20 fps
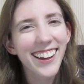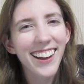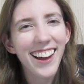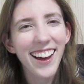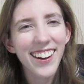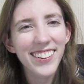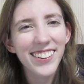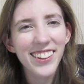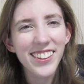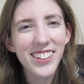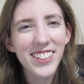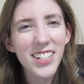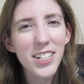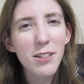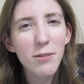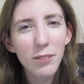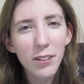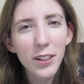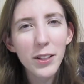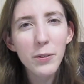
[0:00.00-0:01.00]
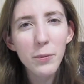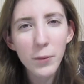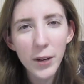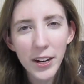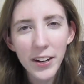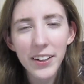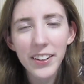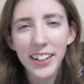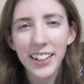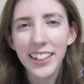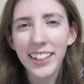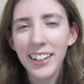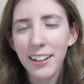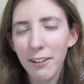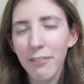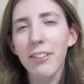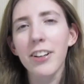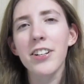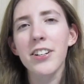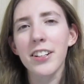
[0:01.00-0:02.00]
I don't know, it's just really weird and
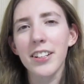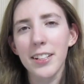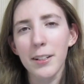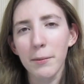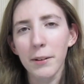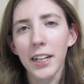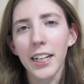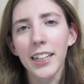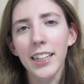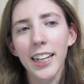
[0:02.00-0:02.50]
inefficient to me.